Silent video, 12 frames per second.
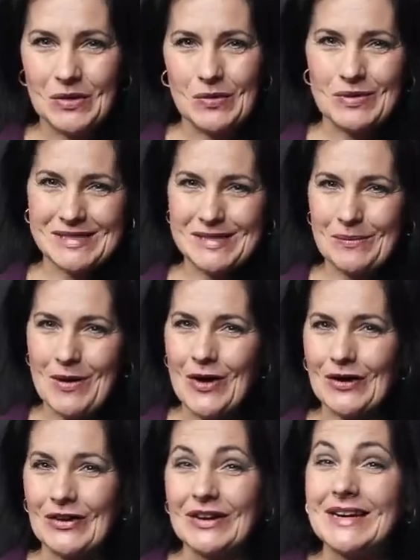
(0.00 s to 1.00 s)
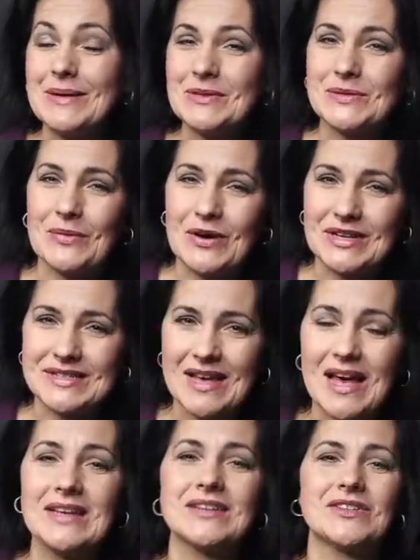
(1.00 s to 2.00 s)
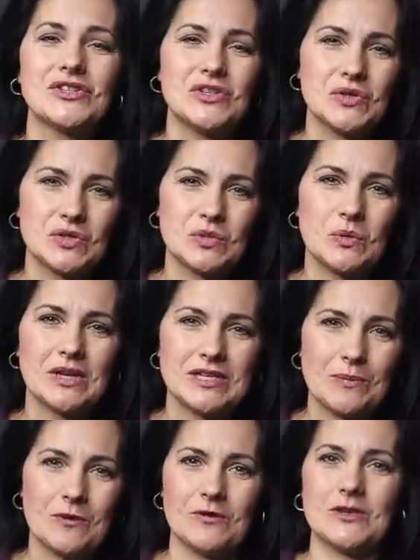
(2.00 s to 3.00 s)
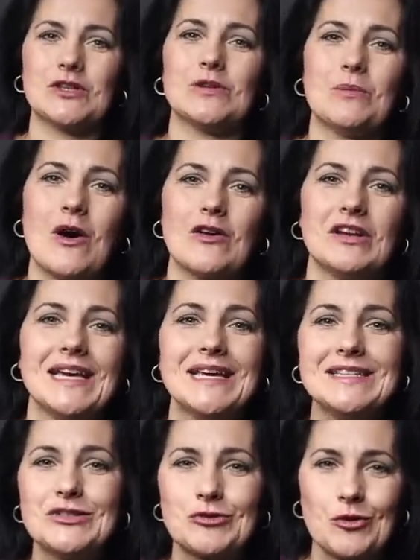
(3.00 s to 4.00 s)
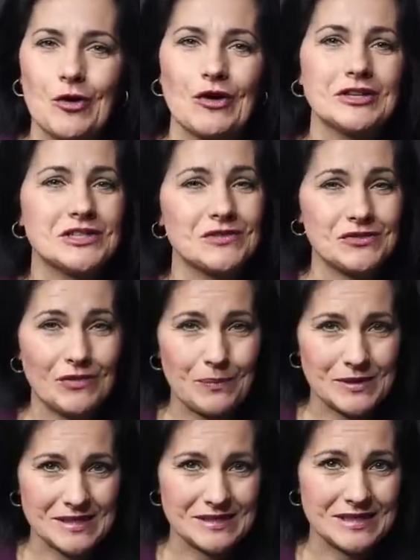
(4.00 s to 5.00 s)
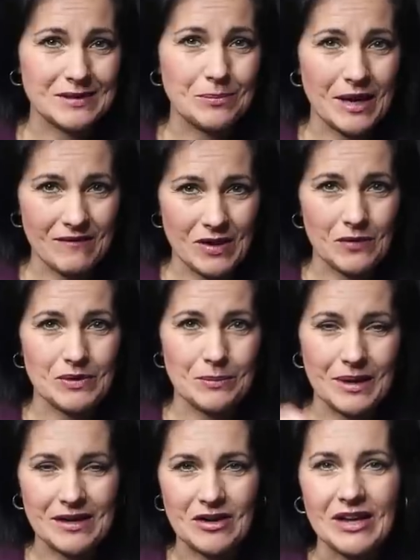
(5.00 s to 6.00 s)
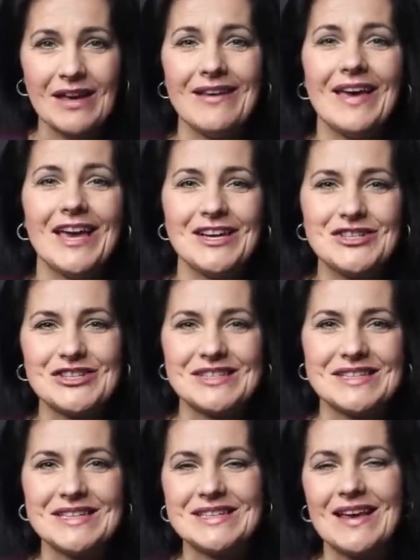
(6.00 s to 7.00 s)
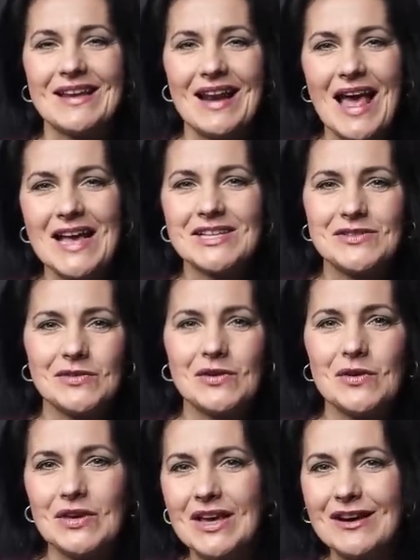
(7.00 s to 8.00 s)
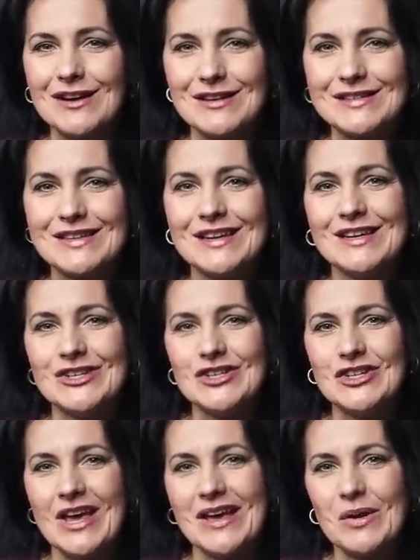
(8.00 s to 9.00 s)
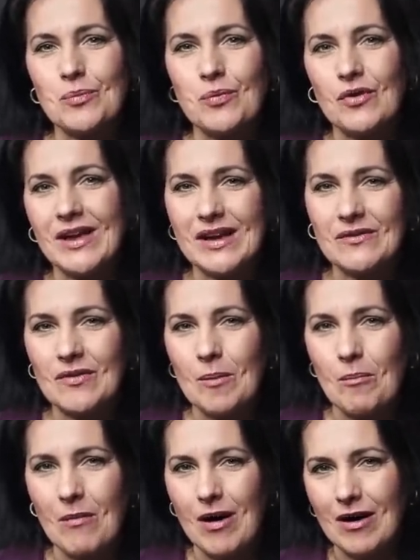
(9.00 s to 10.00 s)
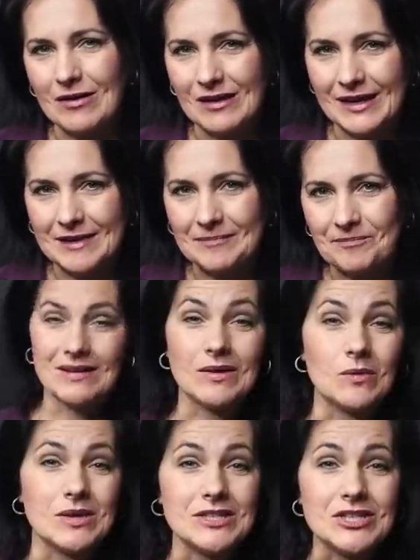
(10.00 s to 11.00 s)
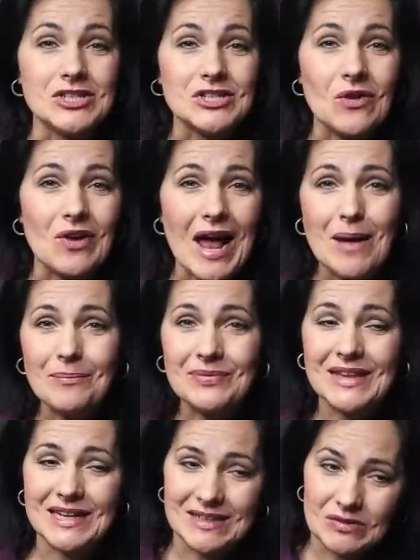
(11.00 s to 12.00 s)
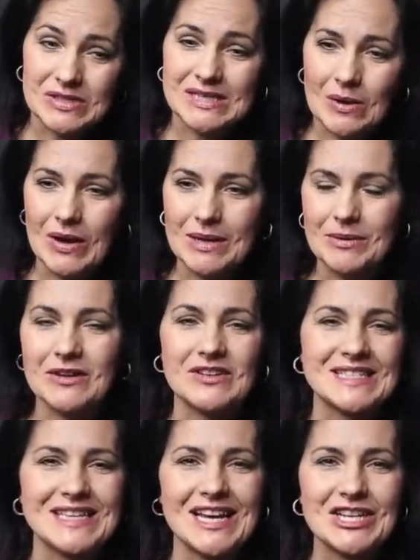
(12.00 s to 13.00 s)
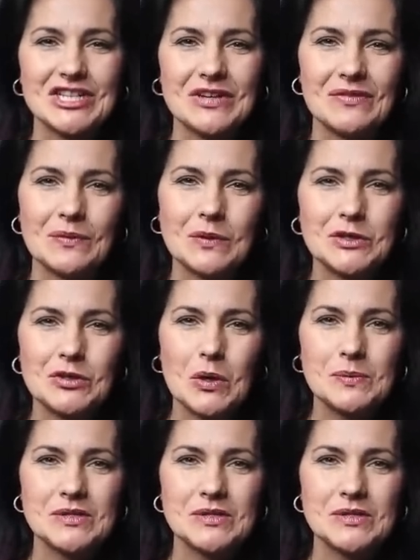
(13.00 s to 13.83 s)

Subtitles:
Who is the model? Her name is Marissa. She used to work as a professional model in Toronto. She was represented by one of the bigger agencies. And last few years, she had a break from modeling. When she showed up, there was quite a bit of a selection of a wardrobe.